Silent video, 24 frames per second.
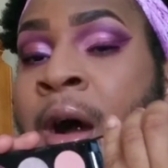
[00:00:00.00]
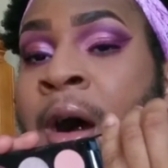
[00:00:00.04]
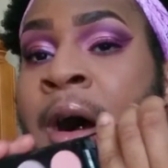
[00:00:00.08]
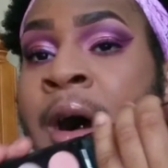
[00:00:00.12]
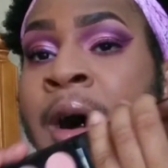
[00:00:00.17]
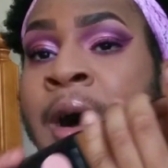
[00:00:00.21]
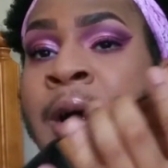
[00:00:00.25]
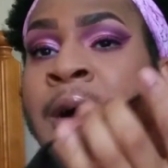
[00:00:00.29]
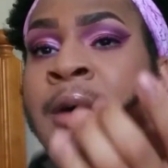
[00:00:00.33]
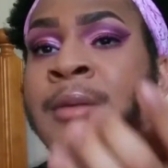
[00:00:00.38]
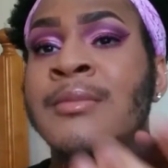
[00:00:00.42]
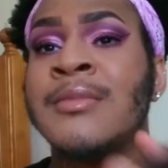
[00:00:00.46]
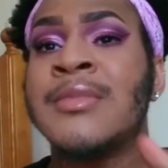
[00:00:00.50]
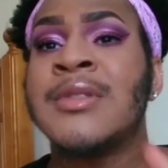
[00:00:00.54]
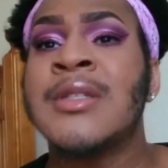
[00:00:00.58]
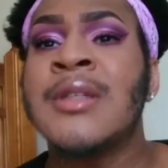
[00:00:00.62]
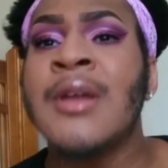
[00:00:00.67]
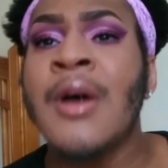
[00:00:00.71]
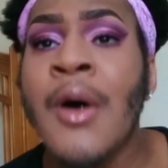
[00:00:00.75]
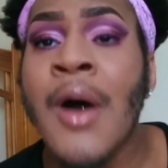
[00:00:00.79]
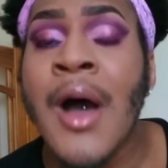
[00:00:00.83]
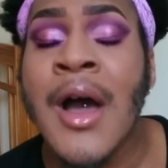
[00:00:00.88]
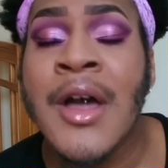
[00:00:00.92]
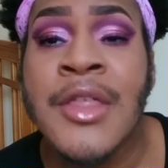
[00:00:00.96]

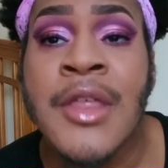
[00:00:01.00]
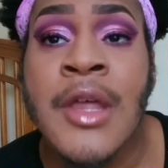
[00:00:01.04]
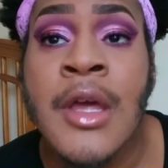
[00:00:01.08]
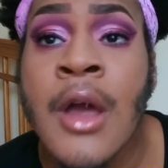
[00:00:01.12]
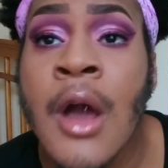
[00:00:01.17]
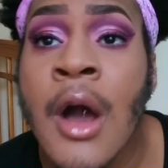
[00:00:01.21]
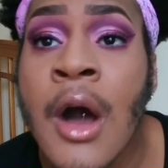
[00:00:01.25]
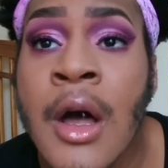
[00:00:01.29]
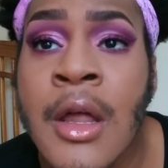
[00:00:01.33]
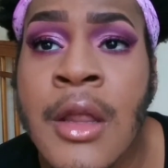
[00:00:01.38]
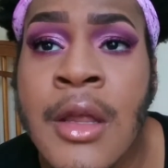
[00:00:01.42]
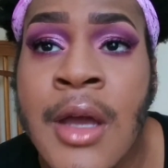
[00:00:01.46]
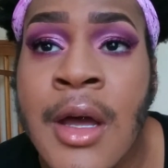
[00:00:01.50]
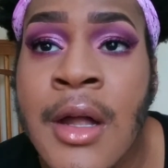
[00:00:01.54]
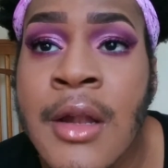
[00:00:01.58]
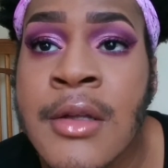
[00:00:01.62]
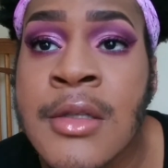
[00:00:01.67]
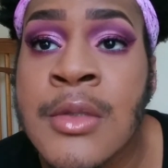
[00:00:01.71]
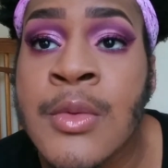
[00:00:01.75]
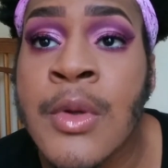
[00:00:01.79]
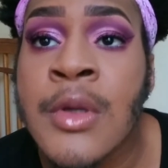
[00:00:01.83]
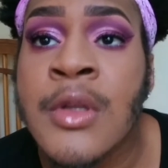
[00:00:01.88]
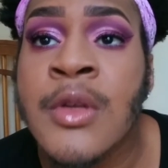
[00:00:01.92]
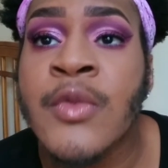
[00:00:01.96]
So I think all the
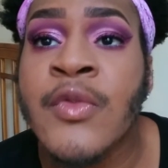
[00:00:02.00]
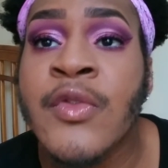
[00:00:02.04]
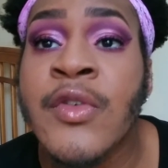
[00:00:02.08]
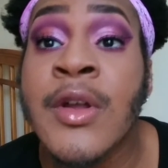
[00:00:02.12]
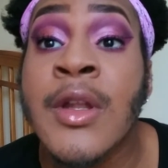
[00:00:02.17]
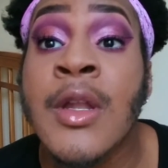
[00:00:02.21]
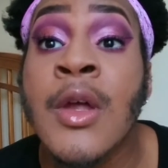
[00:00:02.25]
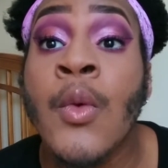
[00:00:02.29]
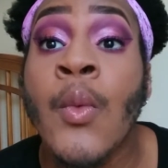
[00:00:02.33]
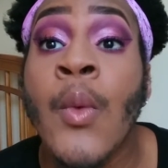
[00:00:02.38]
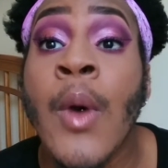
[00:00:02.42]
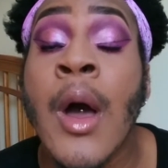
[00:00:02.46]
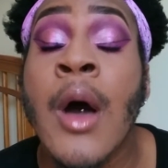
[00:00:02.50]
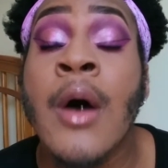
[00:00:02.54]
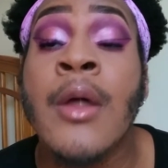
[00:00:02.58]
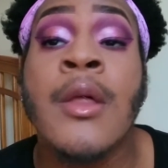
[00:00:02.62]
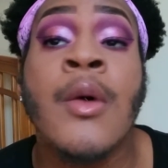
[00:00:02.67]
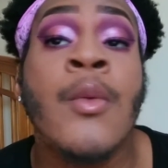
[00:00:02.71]
colors worked really well.